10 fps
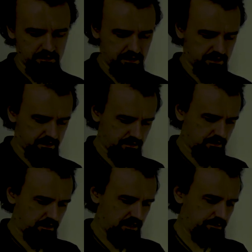this
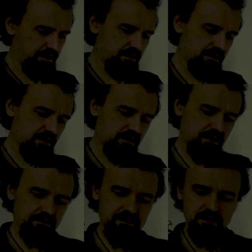on it because it
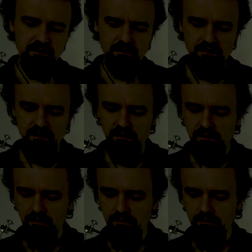gives it a
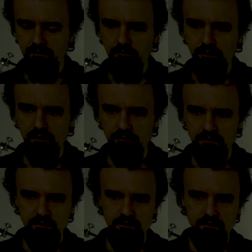round